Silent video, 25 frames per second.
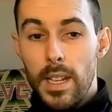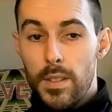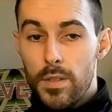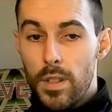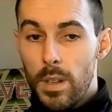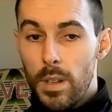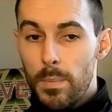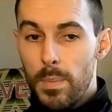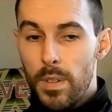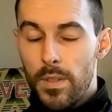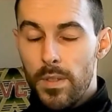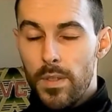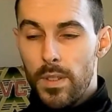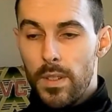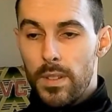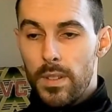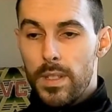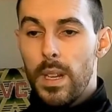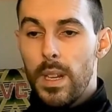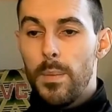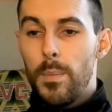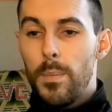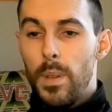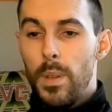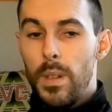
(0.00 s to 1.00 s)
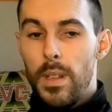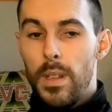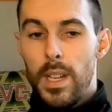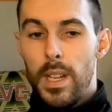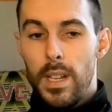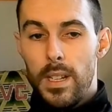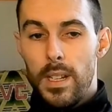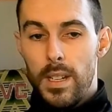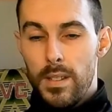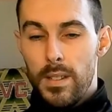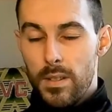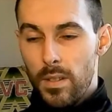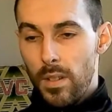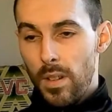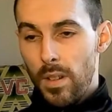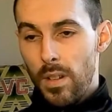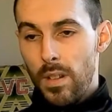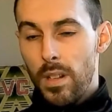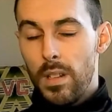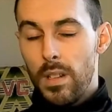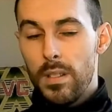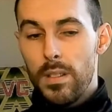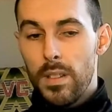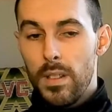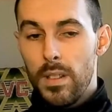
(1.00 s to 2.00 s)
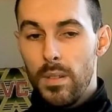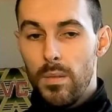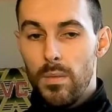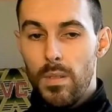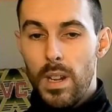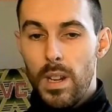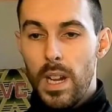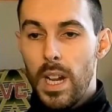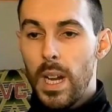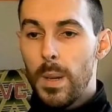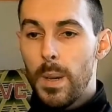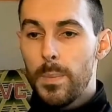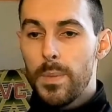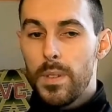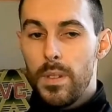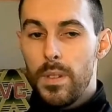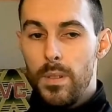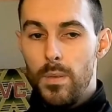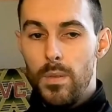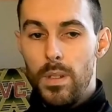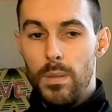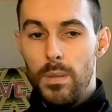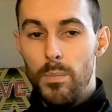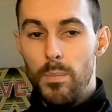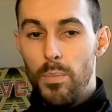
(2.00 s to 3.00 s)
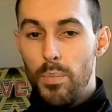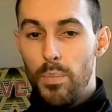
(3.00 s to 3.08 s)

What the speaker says: Drogba, for example, and has gone on to do absolutely